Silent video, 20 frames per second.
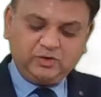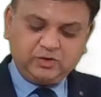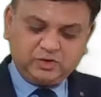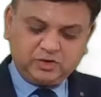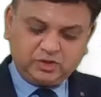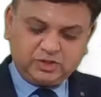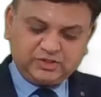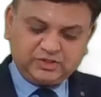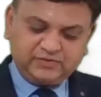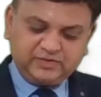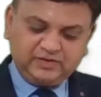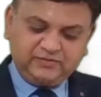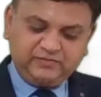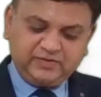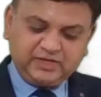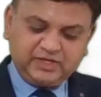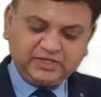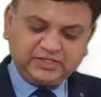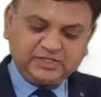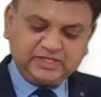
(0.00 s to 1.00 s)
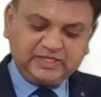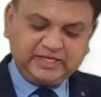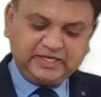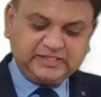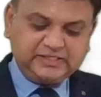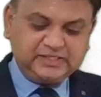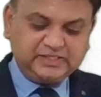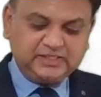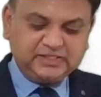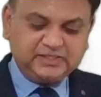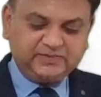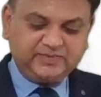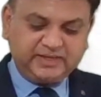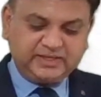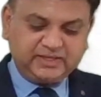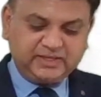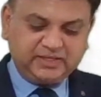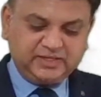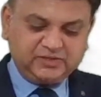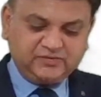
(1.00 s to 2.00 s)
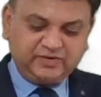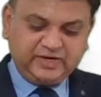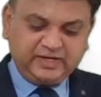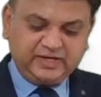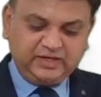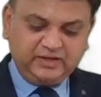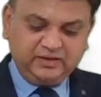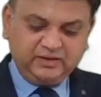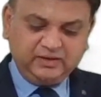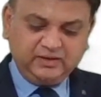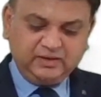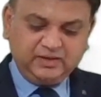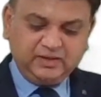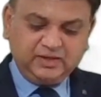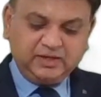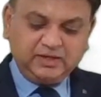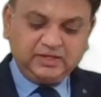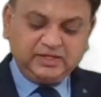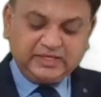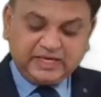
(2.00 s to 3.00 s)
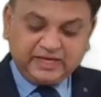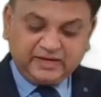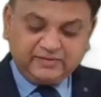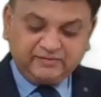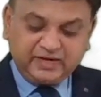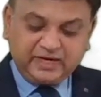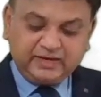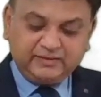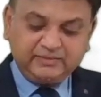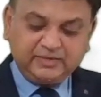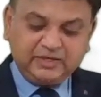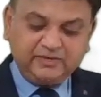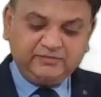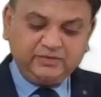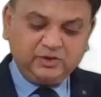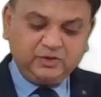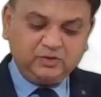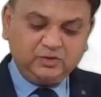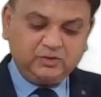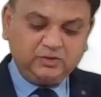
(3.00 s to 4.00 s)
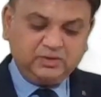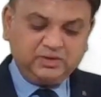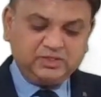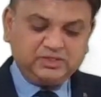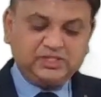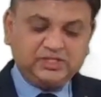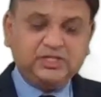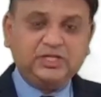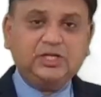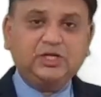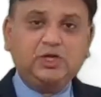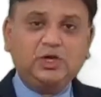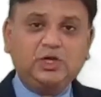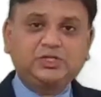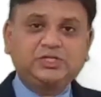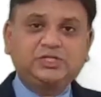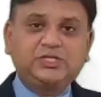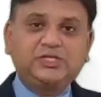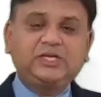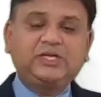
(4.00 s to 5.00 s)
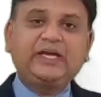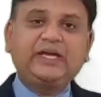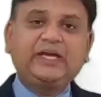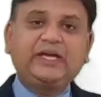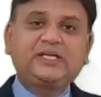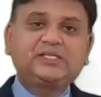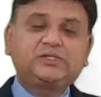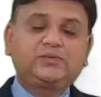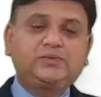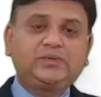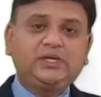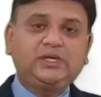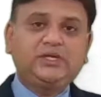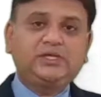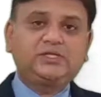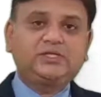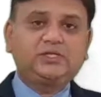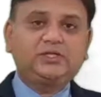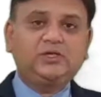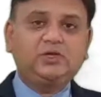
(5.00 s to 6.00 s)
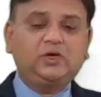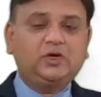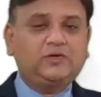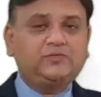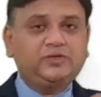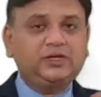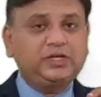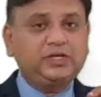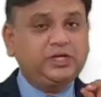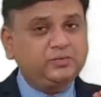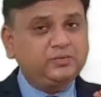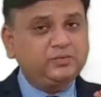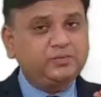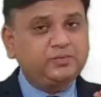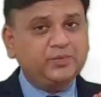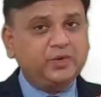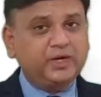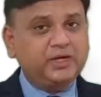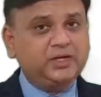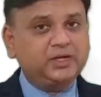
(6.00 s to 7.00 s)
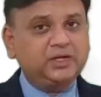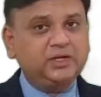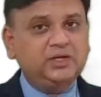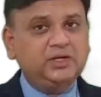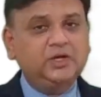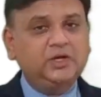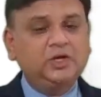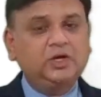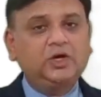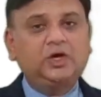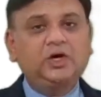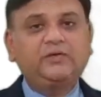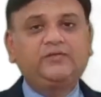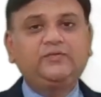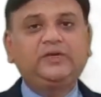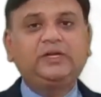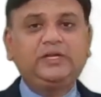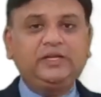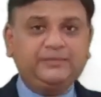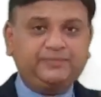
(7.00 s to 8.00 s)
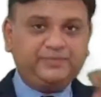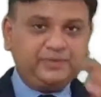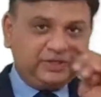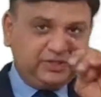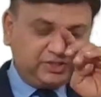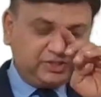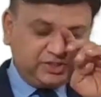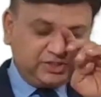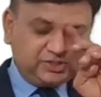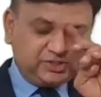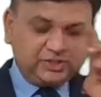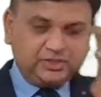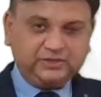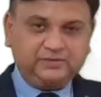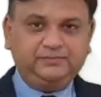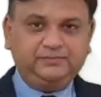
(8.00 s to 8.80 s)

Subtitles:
a cross verification that say this method is valid. Now I am giving you so the logical explanation of the new point of the depreciation.